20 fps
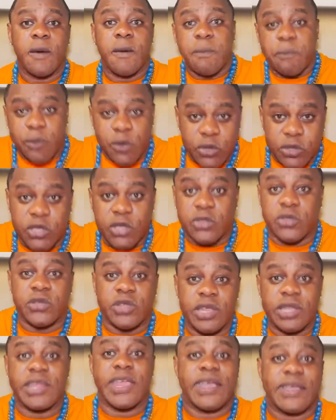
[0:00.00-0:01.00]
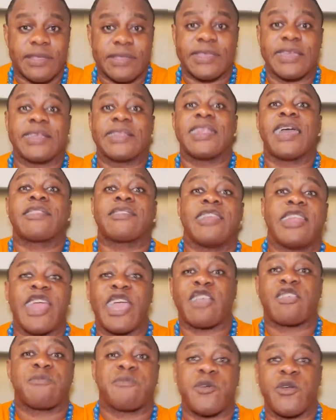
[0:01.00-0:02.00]
Put you to the next thing. That's the
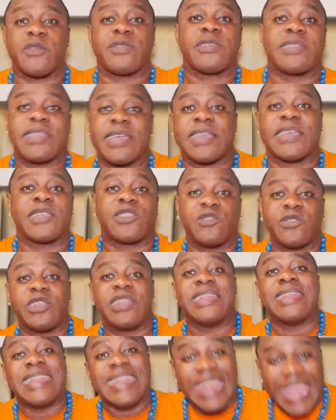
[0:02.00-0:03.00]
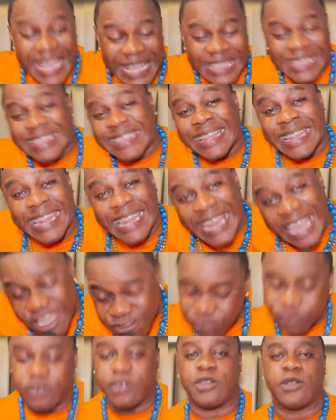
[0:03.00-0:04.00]
next person. Take you to the next
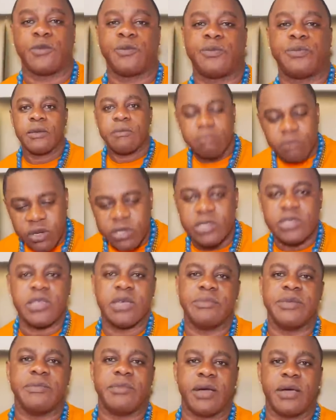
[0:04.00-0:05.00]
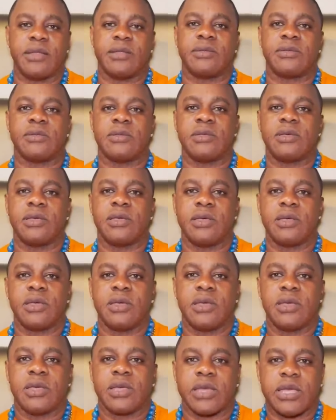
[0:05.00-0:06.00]
level. But hear me, man.
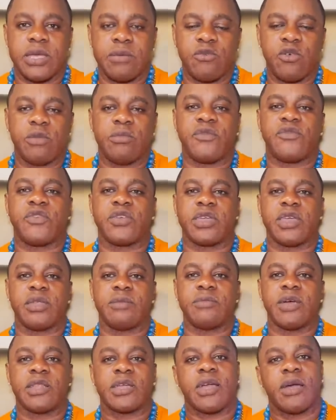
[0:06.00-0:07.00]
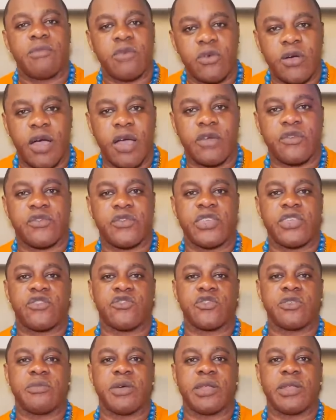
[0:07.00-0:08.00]
Give me what I forget, man. Come on, feed
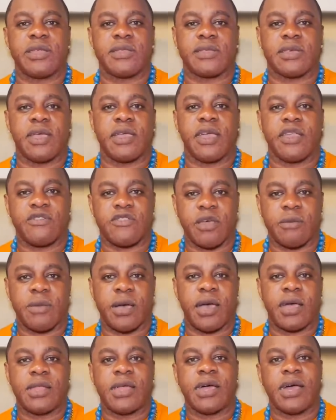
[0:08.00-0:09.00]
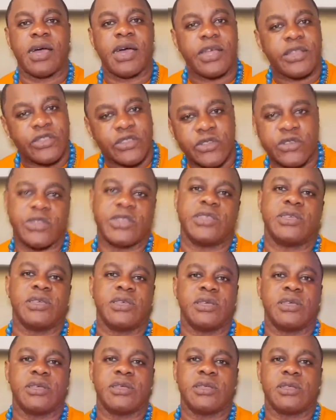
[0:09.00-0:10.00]
dream and desire Jamal and Anthony.
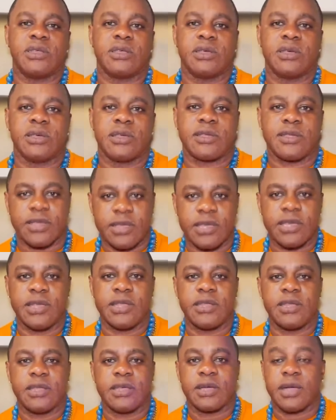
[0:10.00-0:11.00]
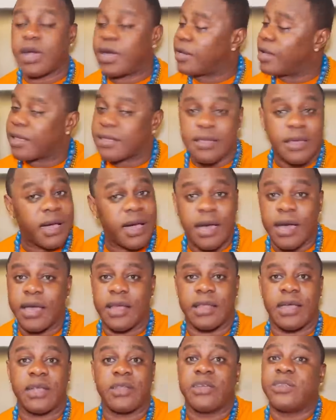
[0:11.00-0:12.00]
Seeing, because that's
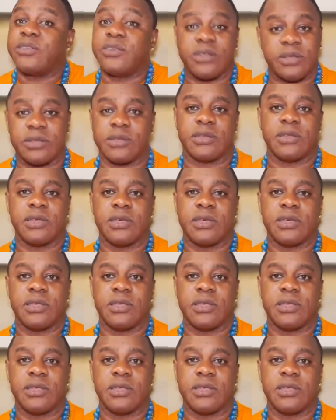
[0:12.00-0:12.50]
all. And I'm nothing.